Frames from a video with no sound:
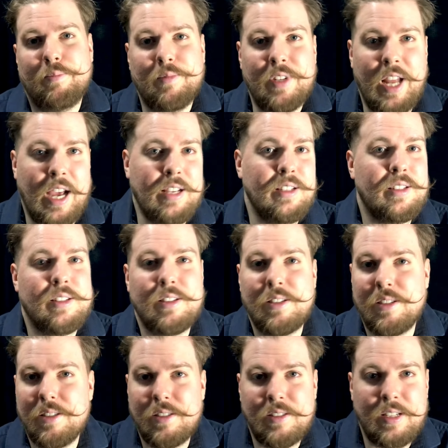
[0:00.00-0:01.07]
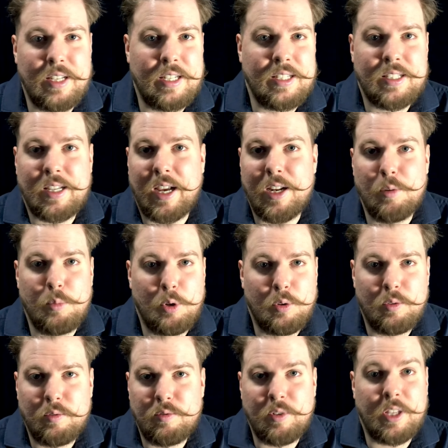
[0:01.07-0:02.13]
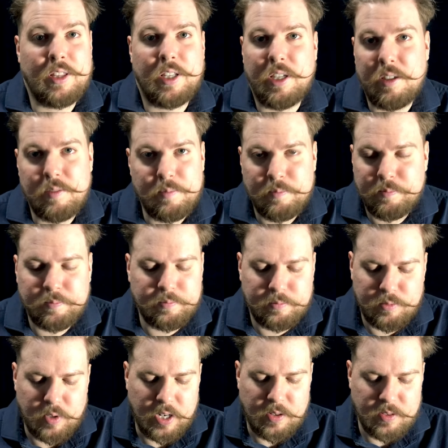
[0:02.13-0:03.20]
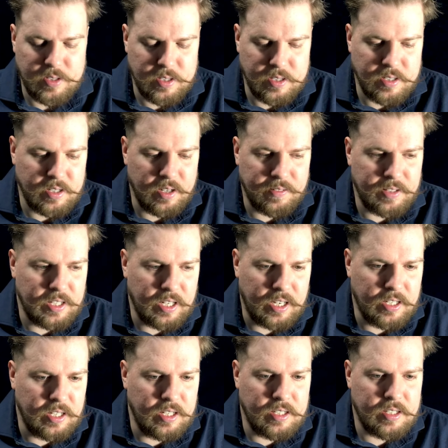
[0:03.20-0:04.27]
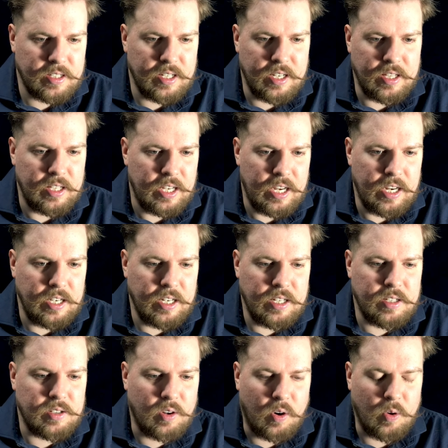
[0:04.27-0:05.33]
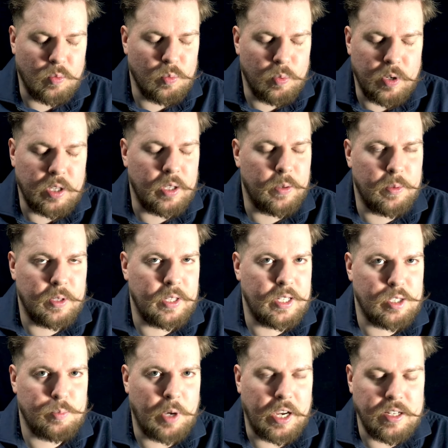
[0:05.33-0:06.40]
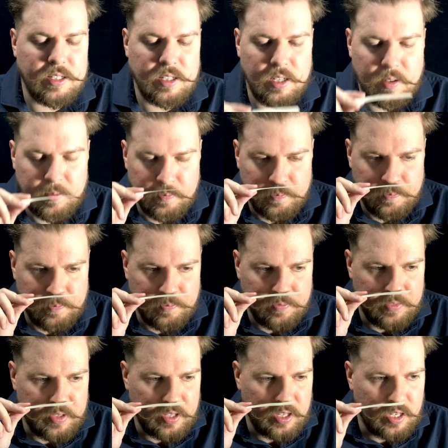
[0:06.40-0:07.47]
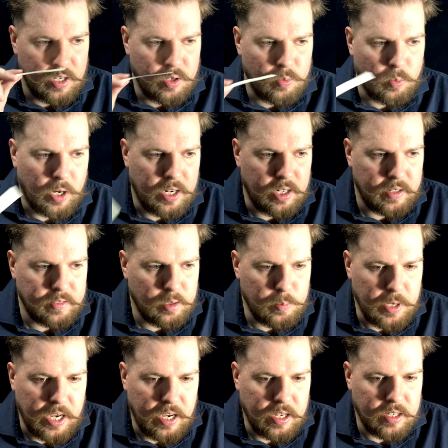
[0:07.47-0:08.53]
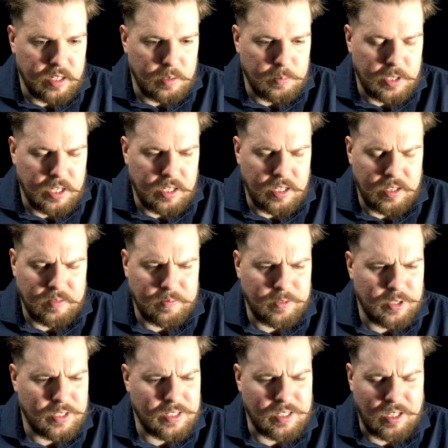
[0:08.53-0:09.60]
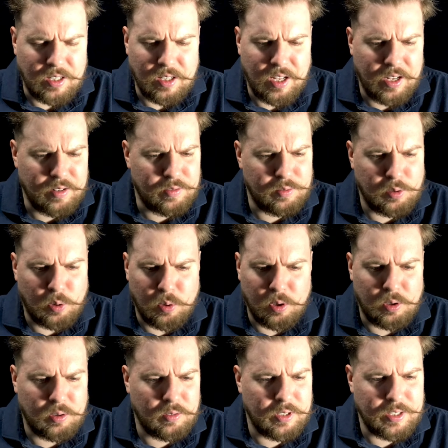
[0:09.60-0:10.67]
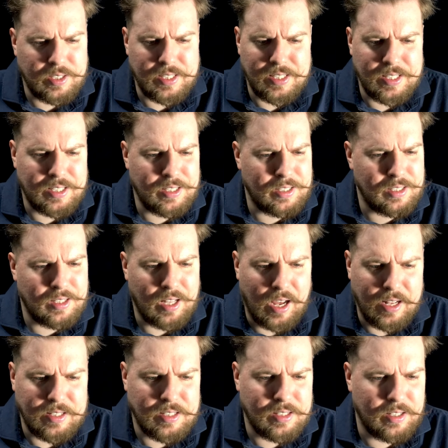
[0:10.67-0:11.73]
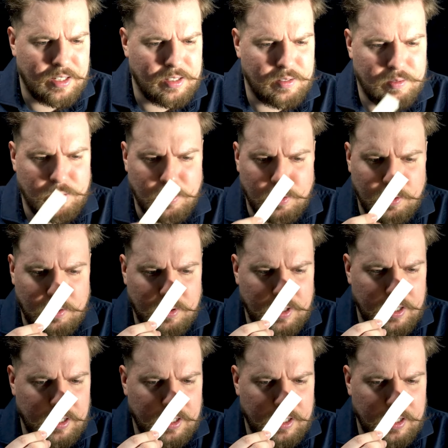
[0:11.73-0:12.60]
nice, excitable, friendly fragrances of the 90s and the 80s are really, really spicy. Right off the bat, I'm getting just a lot of floral. It's just lots and lots of floral.